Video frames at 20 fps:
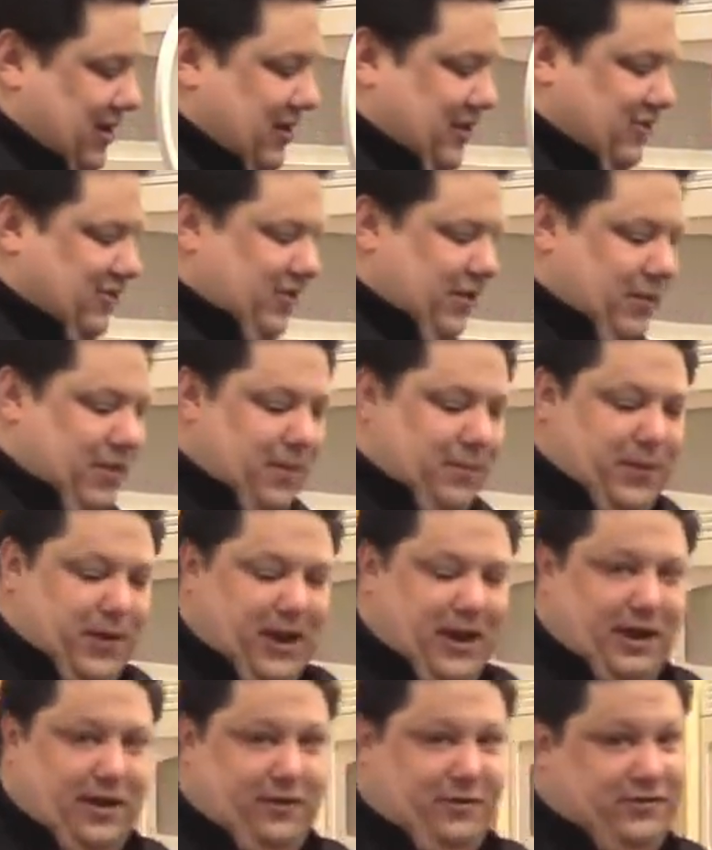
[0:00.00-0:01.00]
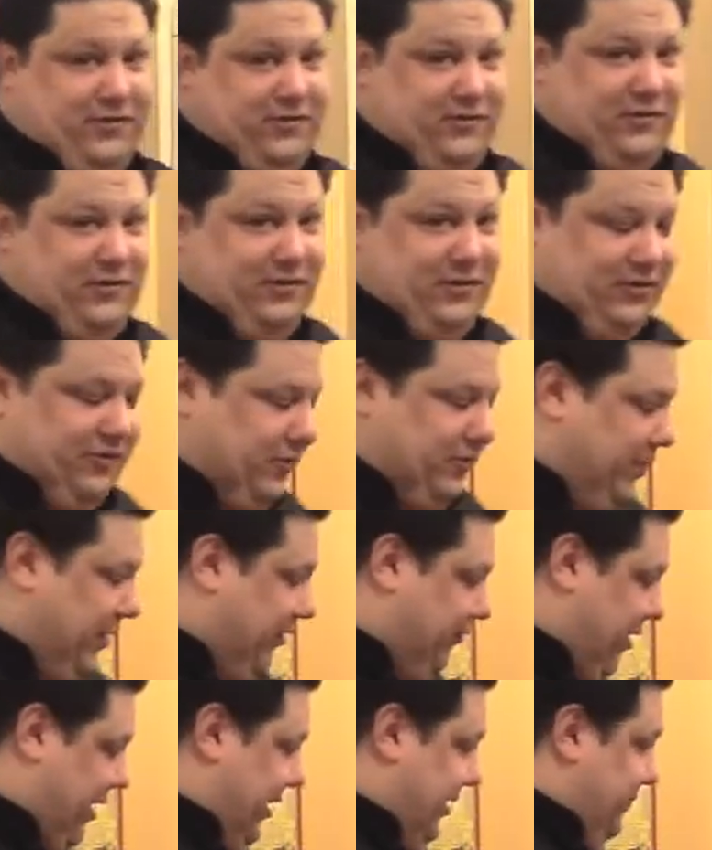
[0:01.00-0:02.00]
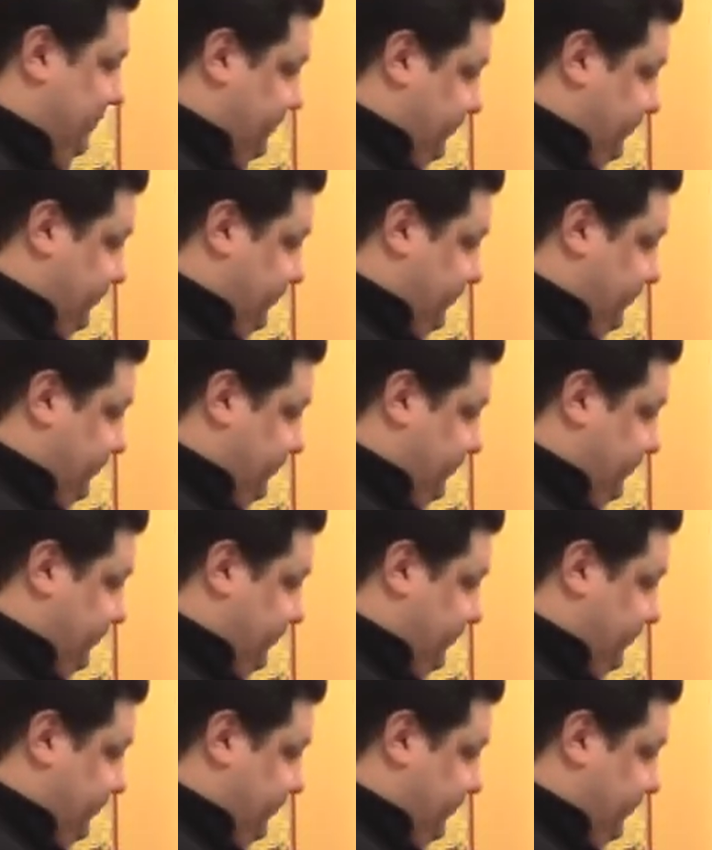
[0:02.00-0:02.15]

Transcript: Some of the pears, this will be great.